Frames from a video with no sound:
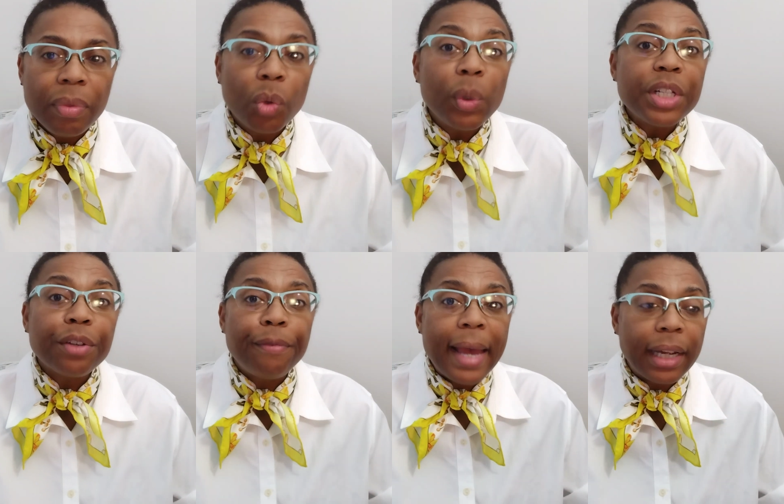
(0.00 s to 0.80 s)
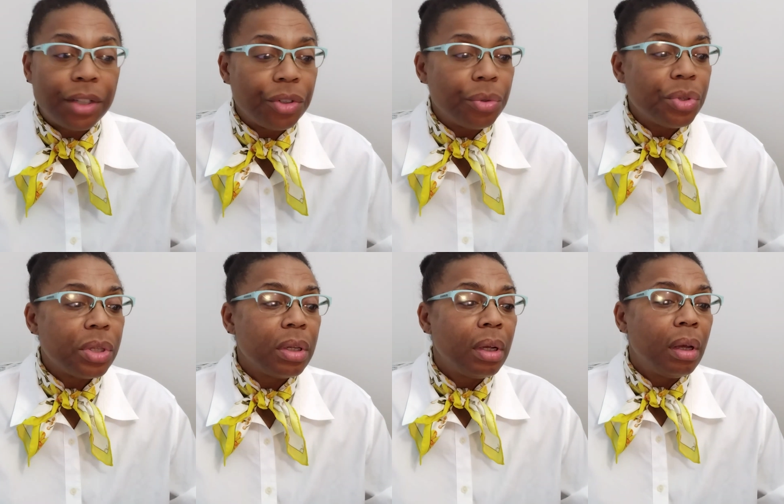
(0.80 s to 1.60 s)
The risk
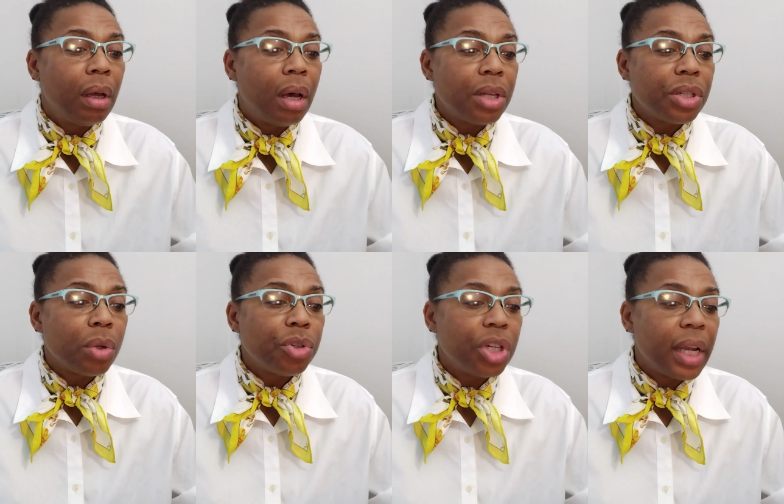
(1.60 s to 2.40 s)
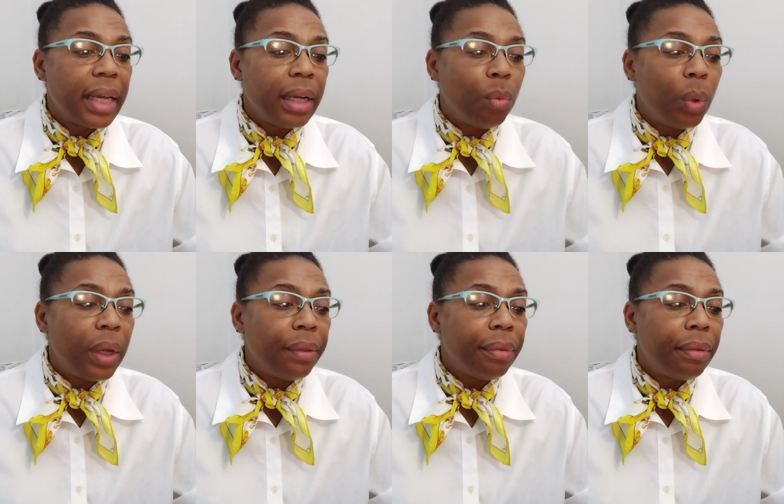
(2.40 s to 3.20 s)
factors associated
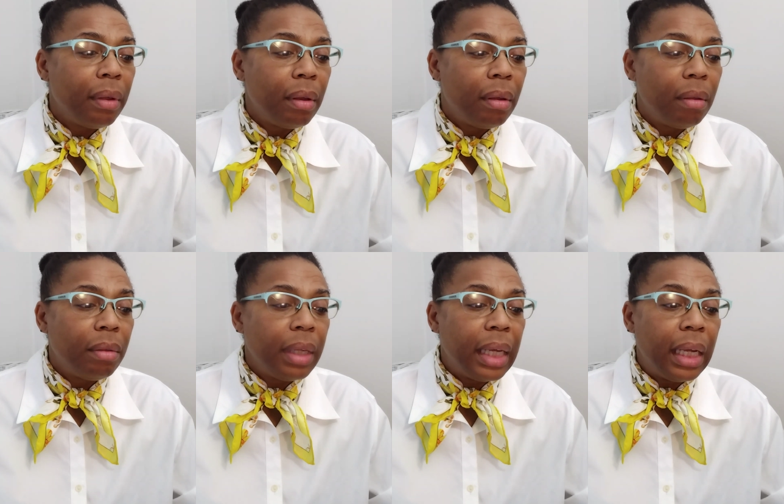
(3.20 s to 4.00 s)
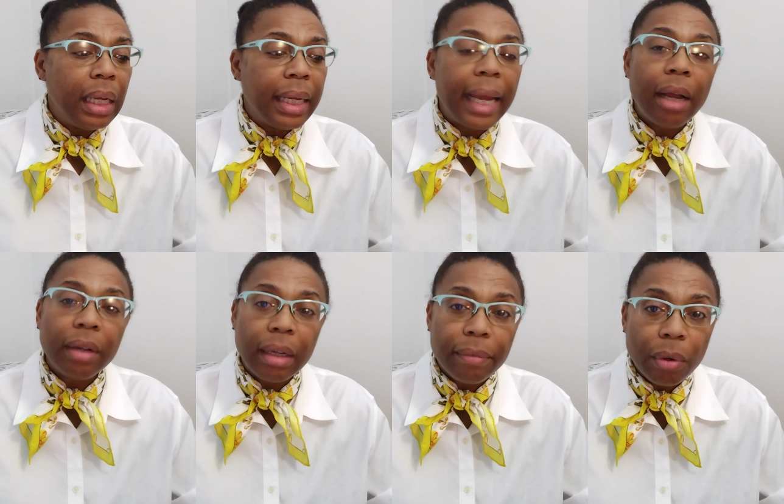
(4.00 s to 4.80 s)
with the
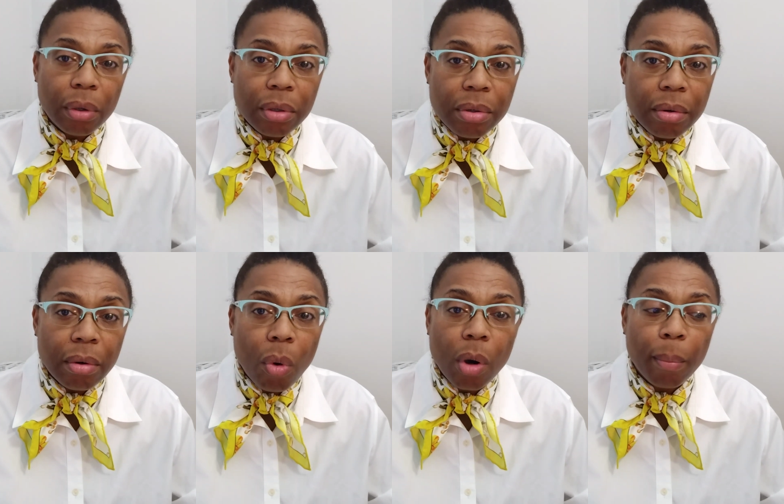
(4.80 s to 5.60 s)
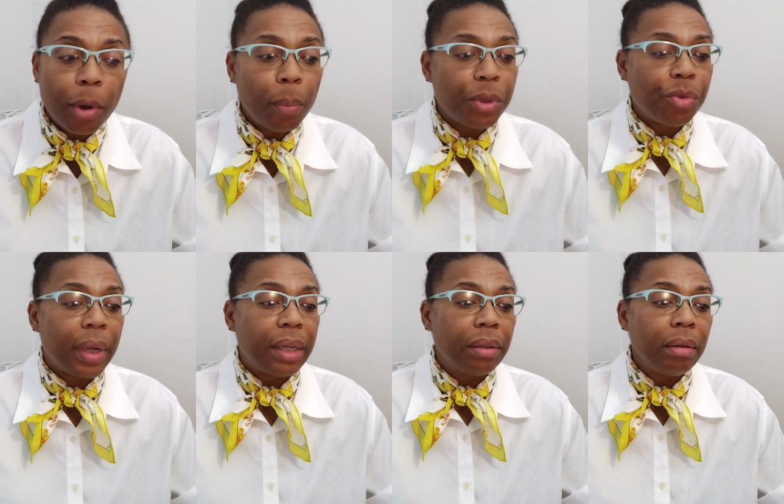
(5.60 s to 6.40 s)
caregiver or
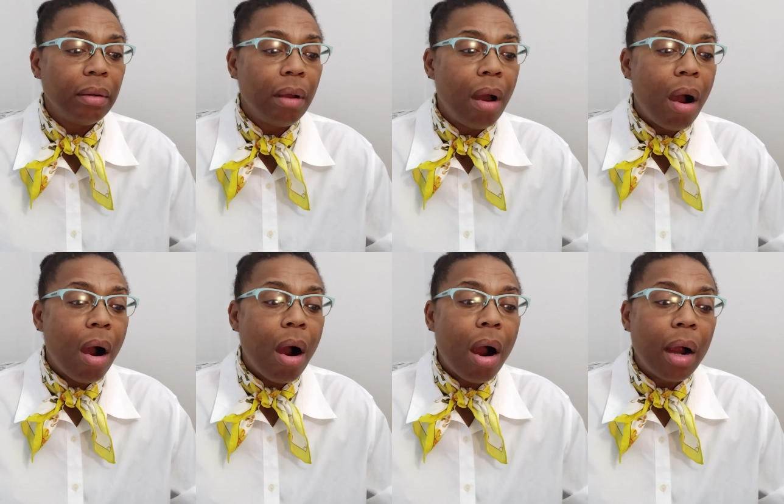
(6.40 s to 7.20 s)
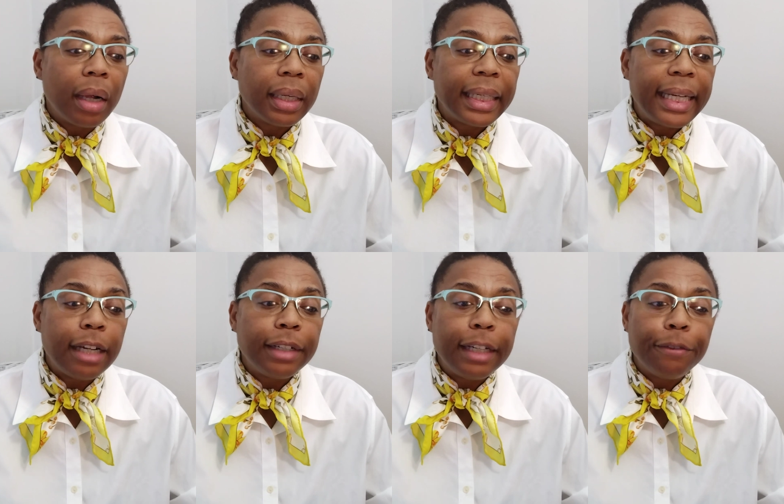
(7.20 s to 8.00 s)
perpetrator are
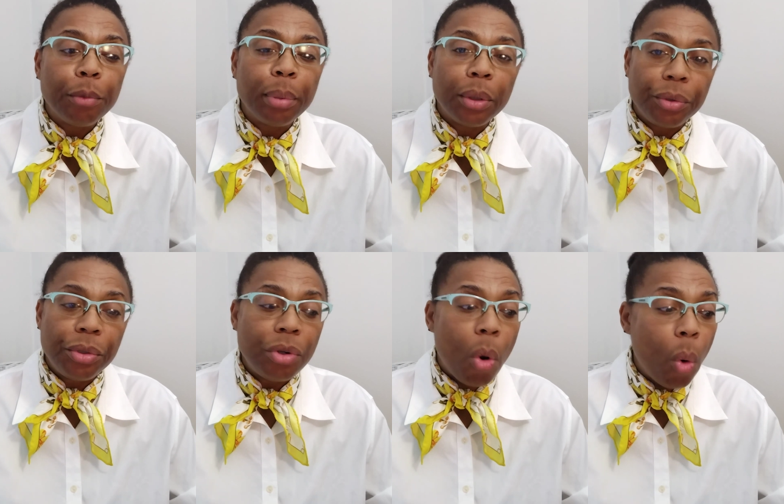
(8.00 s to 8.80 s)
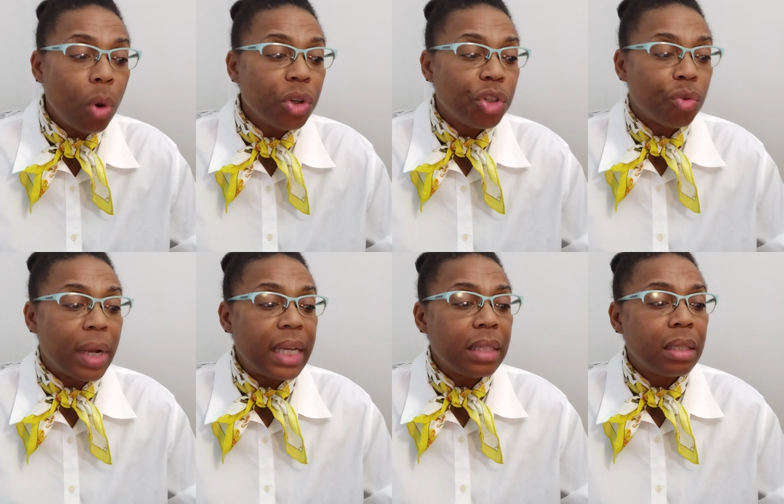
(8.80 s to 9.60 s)
caregiver burden or
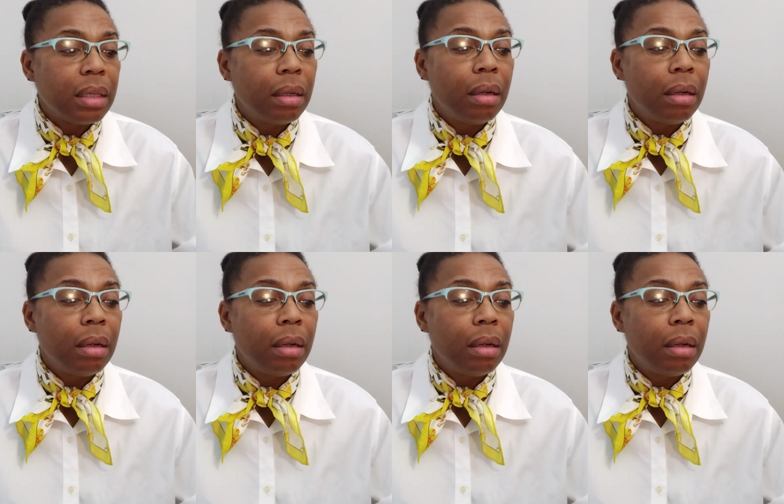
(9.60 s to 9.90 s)
stress,